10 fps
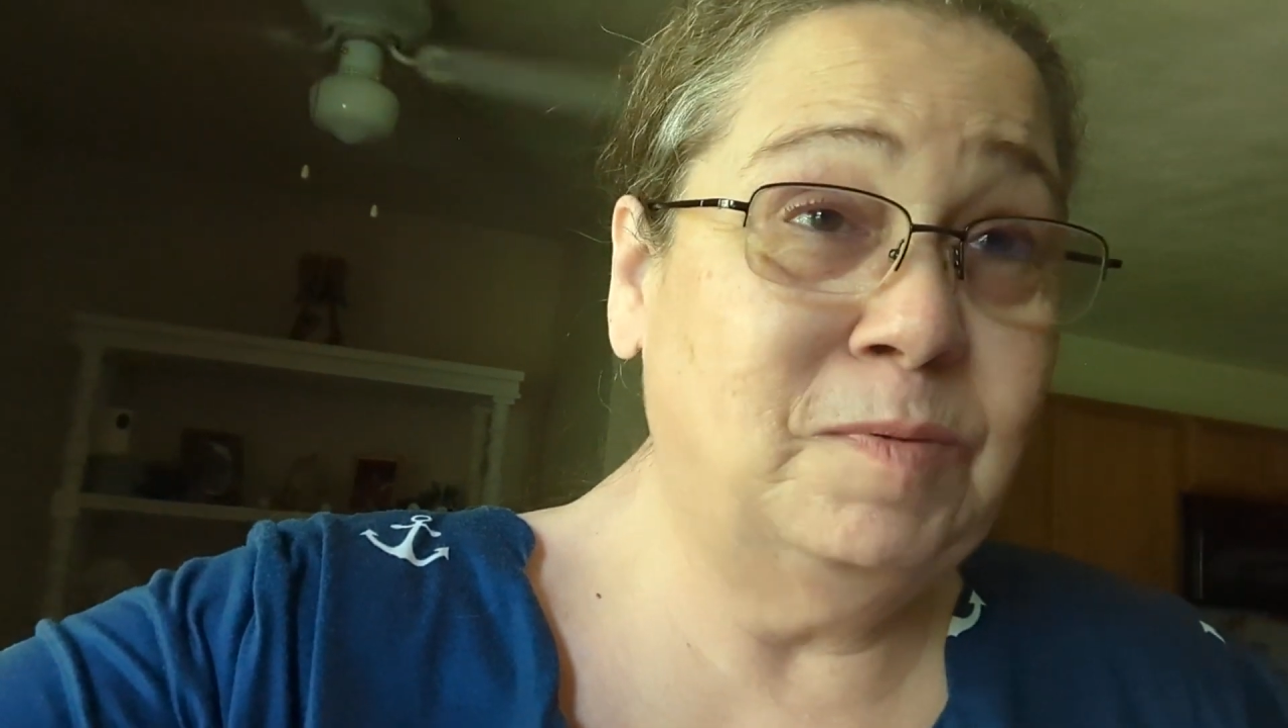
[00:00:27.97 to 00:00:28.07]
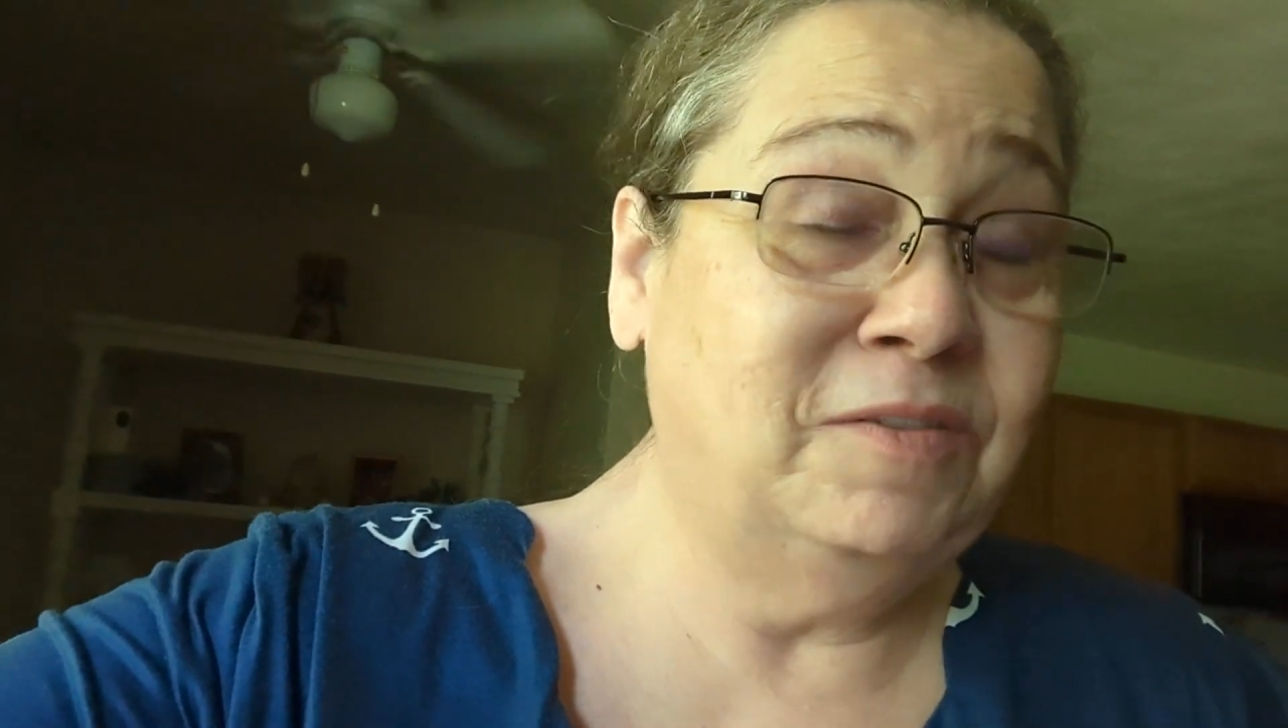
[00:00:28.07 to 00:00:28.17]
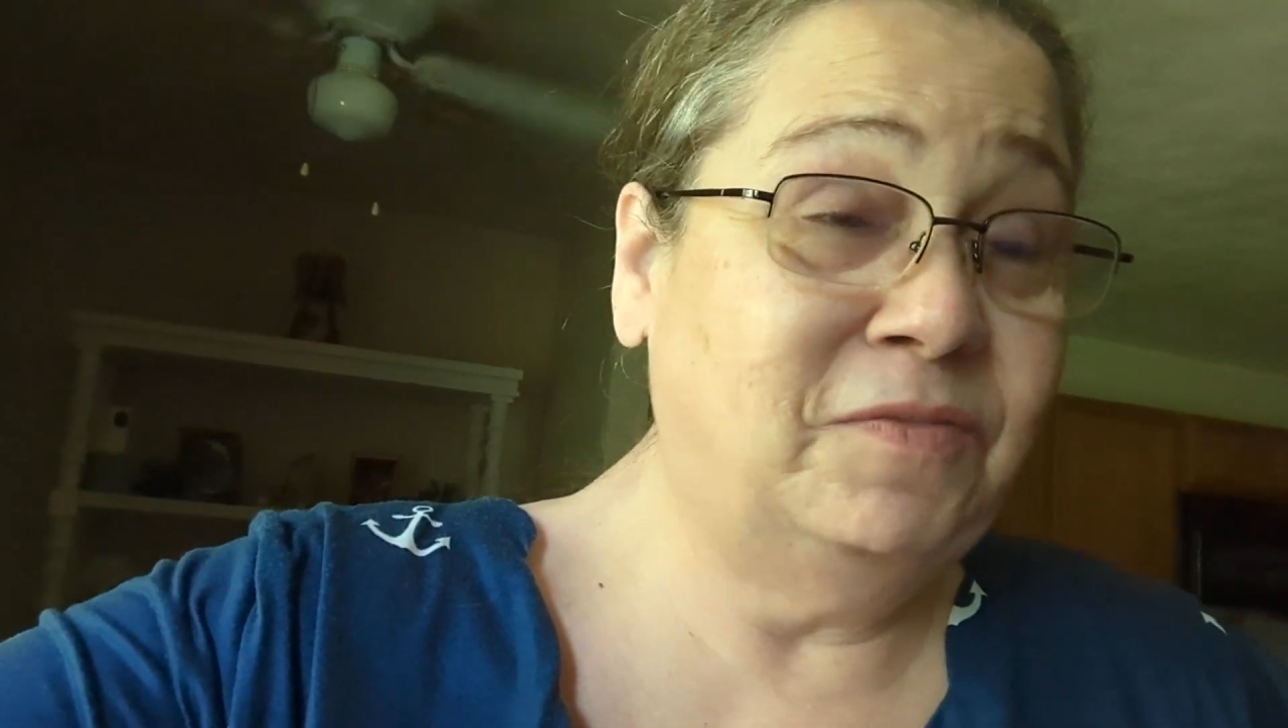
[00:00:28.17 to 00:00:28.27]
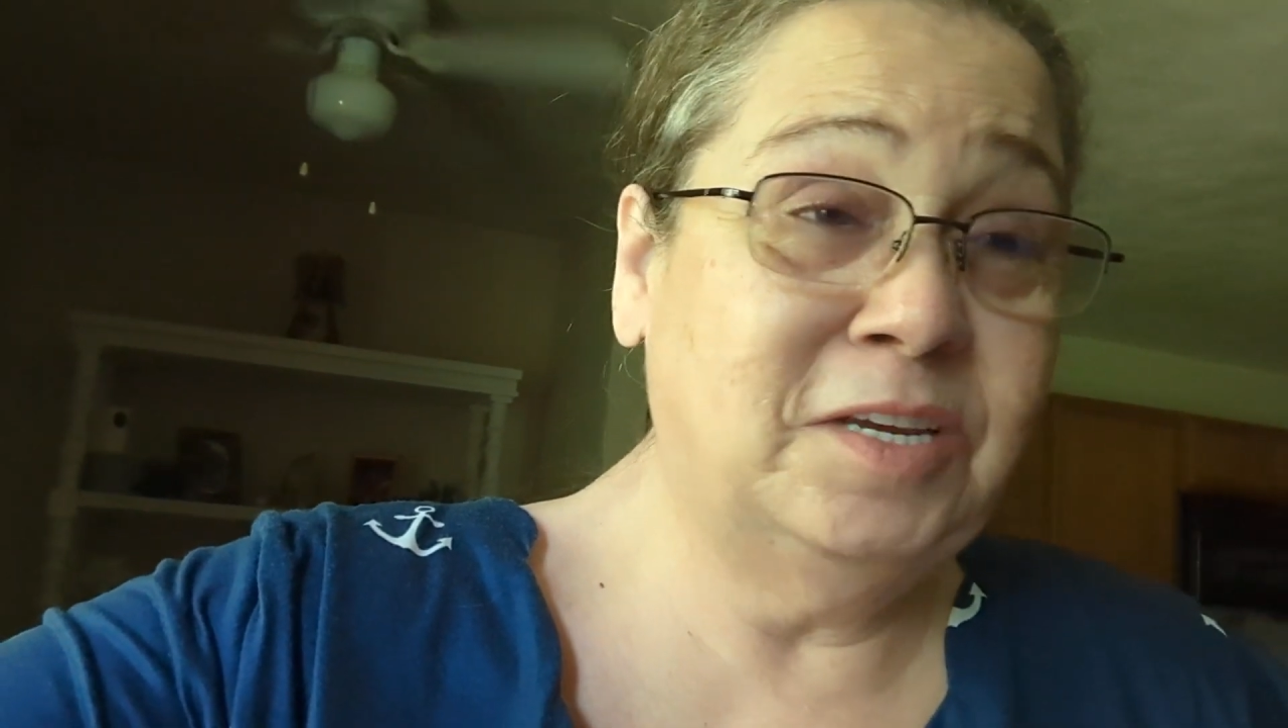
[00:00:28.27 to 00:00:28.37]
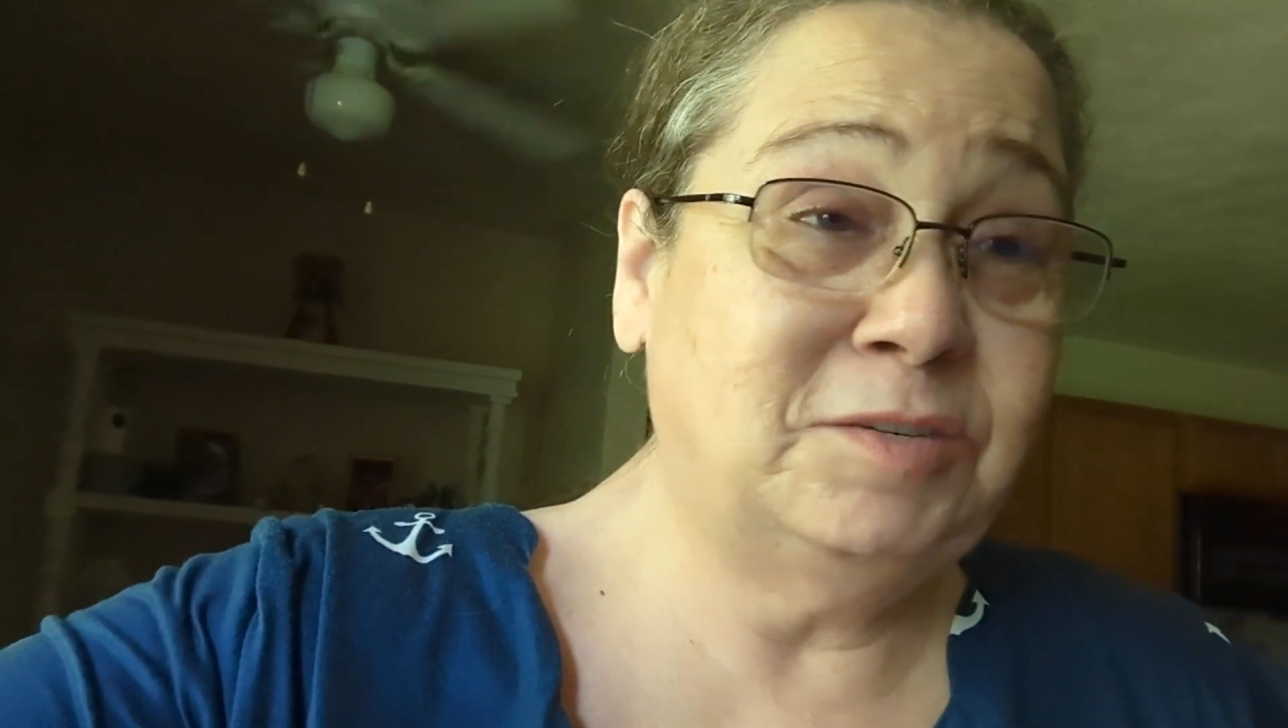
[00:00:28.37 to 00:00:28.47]
my
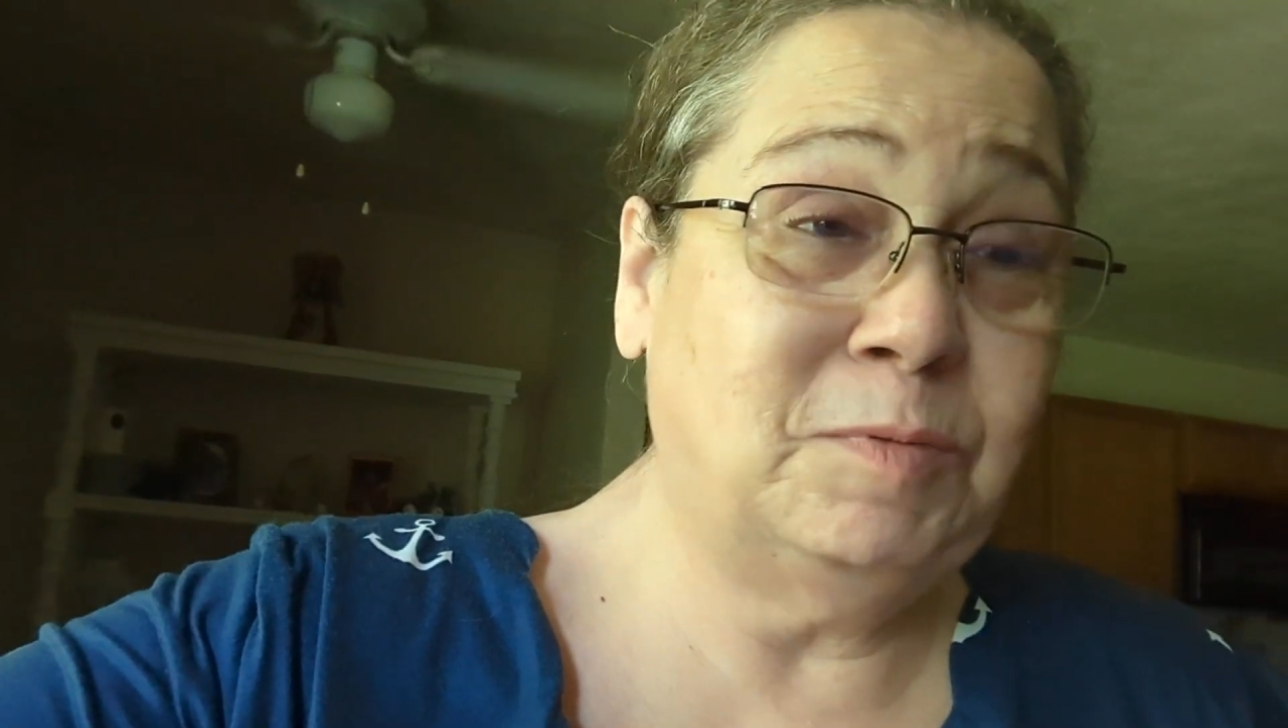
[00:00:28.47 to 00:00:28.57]
face